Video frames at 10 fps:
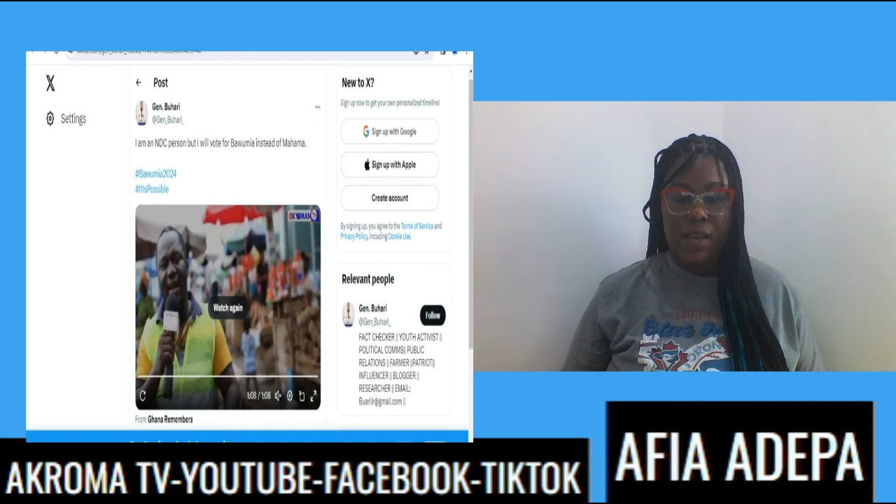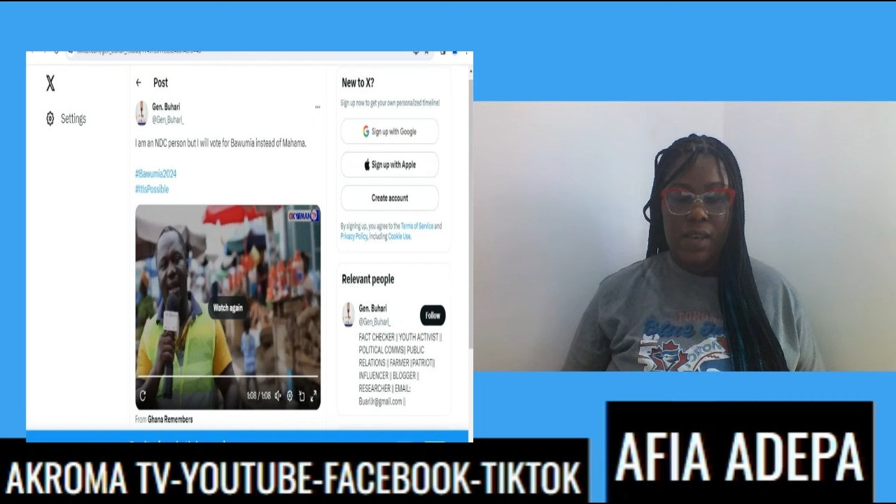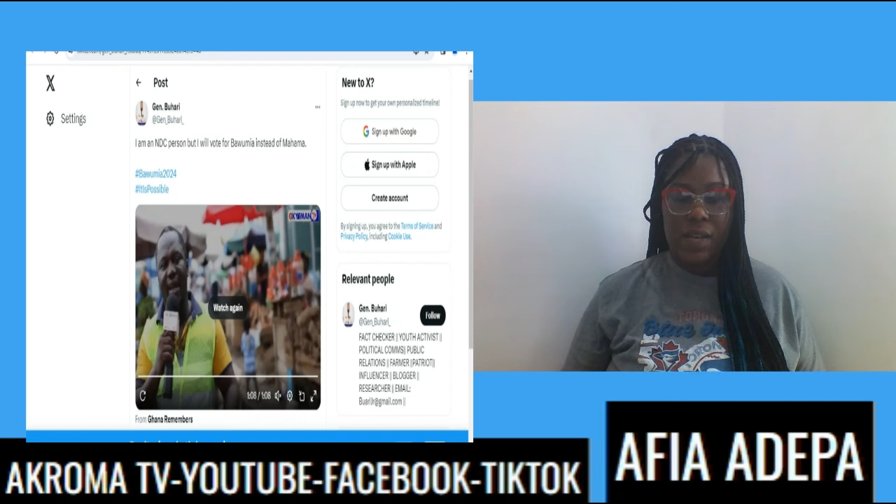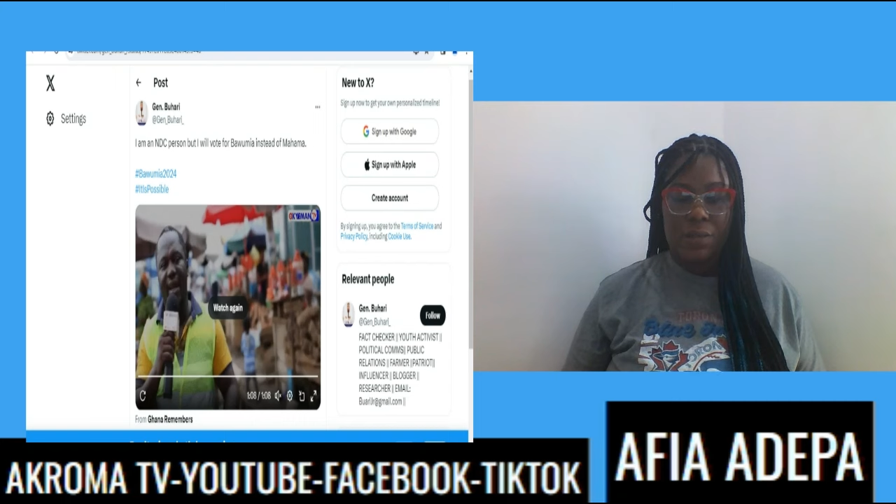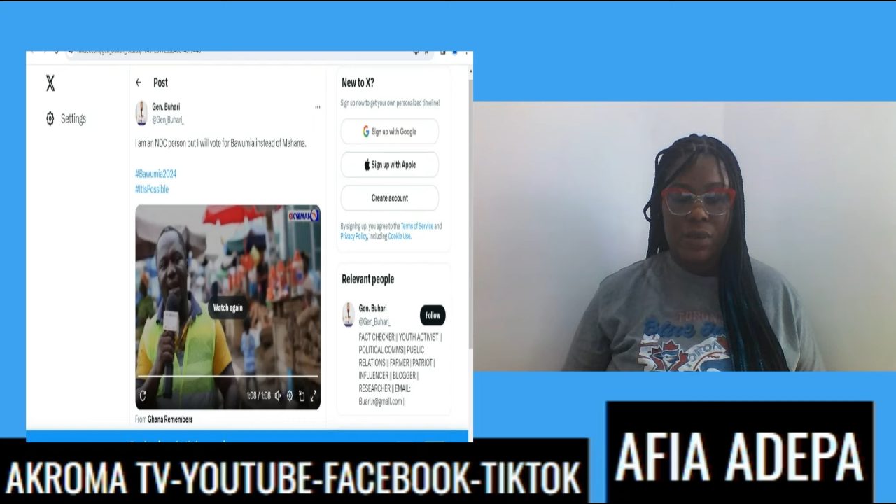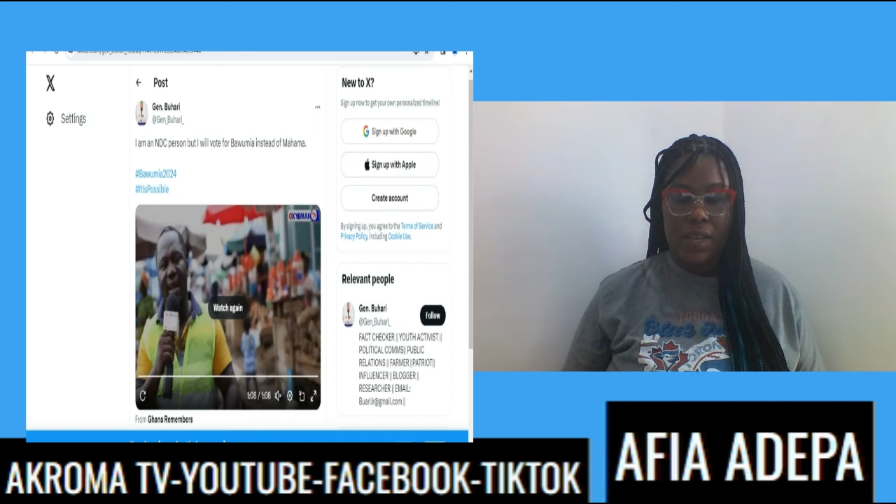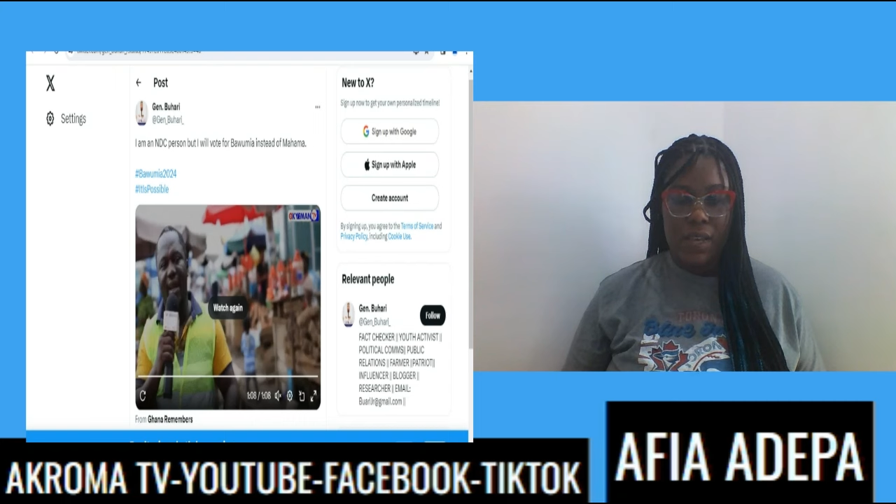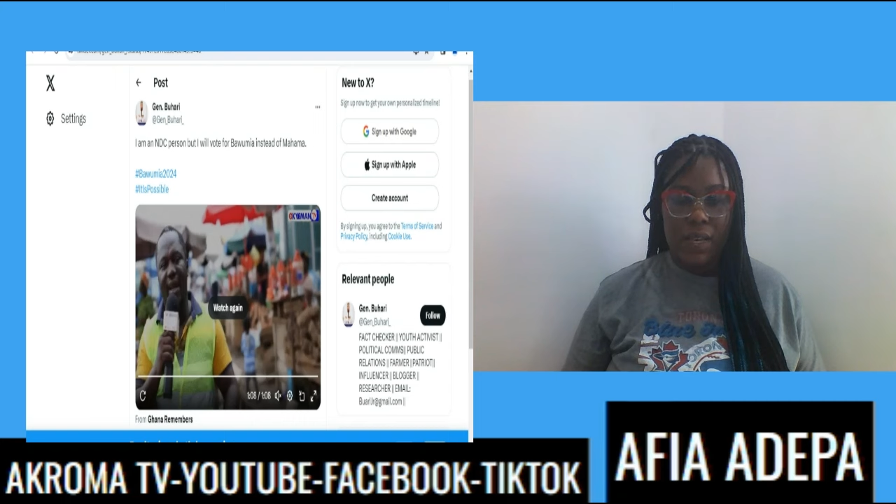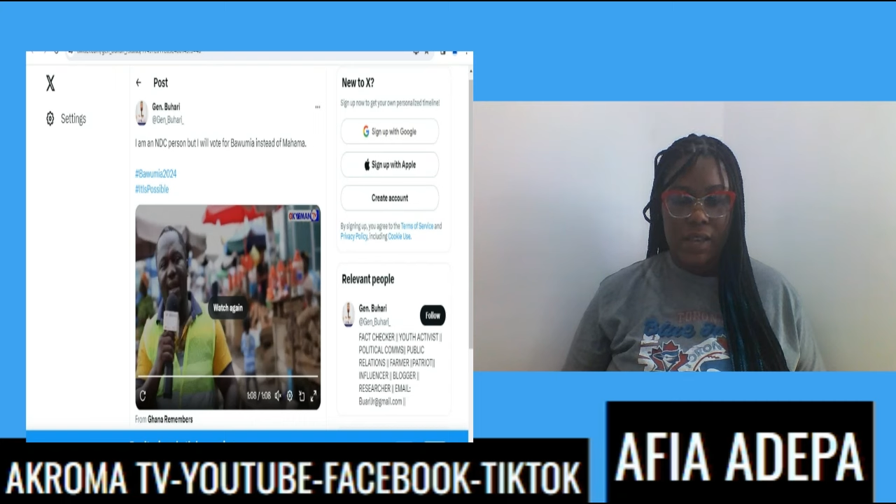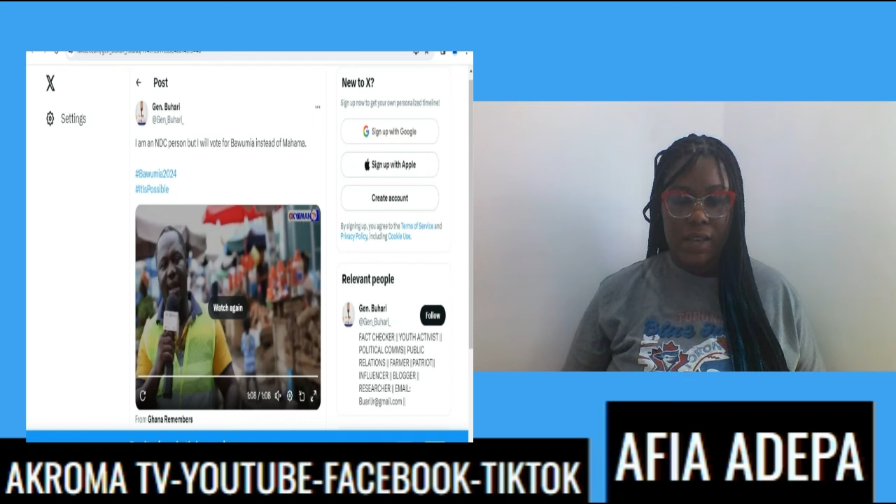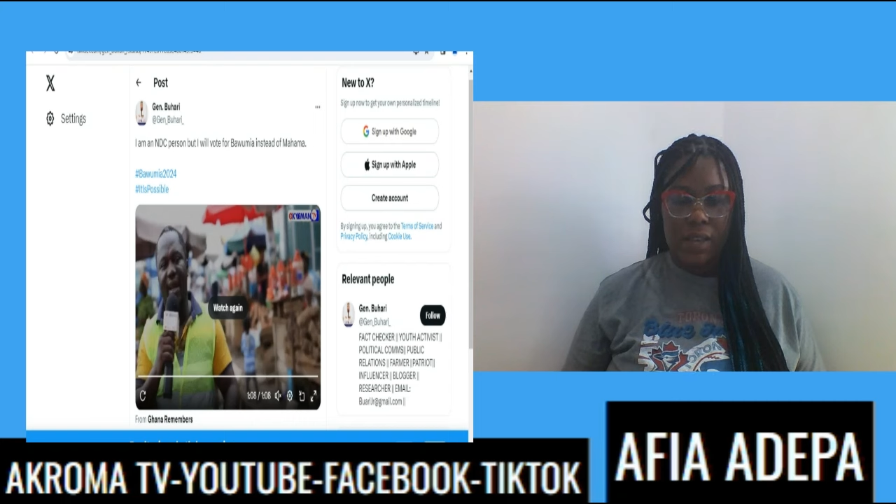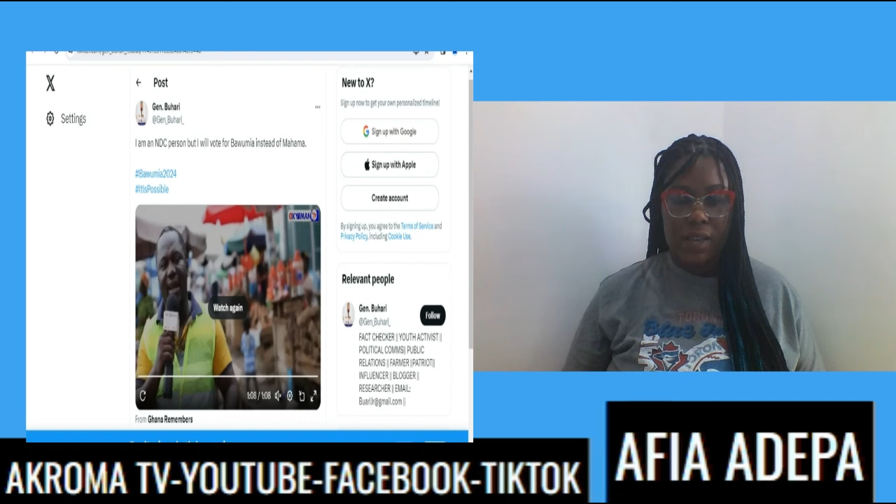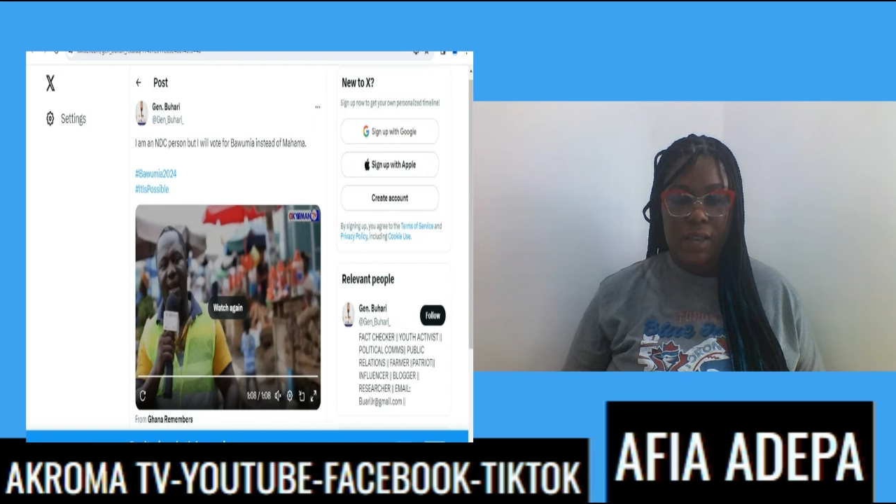Ghana together,